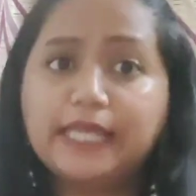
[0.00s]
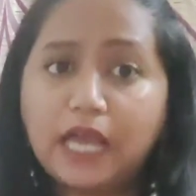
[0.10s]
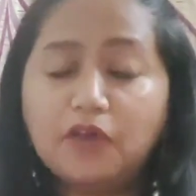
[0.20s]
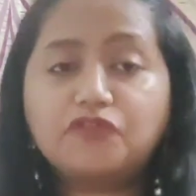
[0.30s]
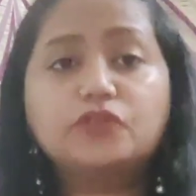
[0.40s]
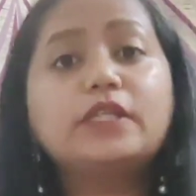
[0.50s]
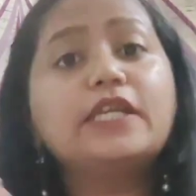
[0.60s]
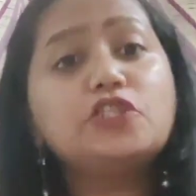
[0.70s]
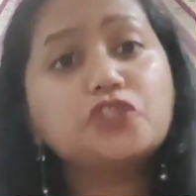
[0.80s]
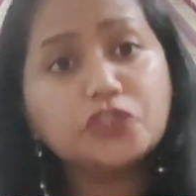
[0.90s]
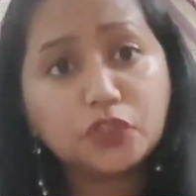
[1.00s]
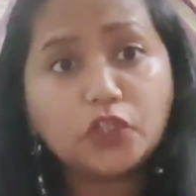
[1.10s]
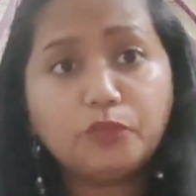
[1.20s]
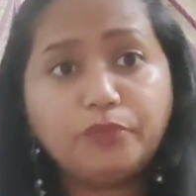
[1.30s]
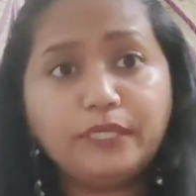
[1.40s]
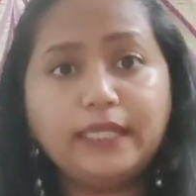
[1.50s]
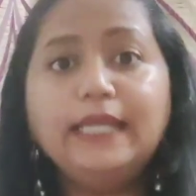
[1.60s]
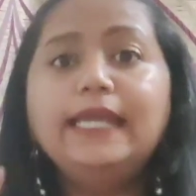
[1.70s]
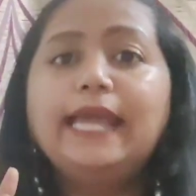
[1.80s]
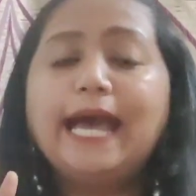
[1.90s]
day after, it should
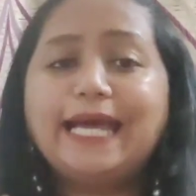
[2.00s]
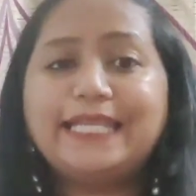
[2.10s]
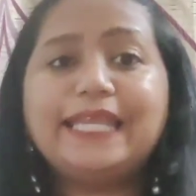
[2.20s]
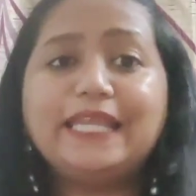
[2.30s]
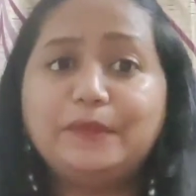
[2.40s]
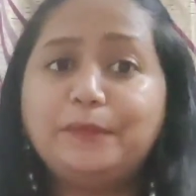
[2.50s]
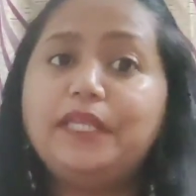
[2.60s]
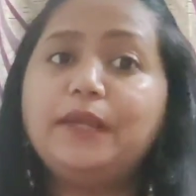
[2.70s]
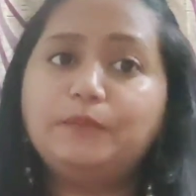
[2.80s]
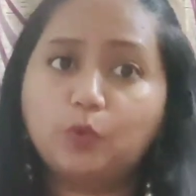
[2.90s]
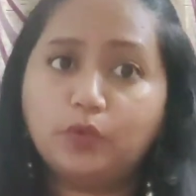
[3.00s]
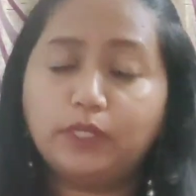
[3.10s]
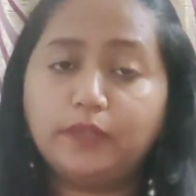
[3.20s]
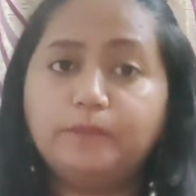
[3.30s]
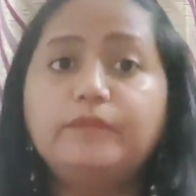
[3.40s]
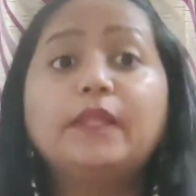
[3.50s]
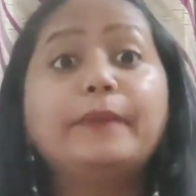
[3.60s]
be at eight p m only,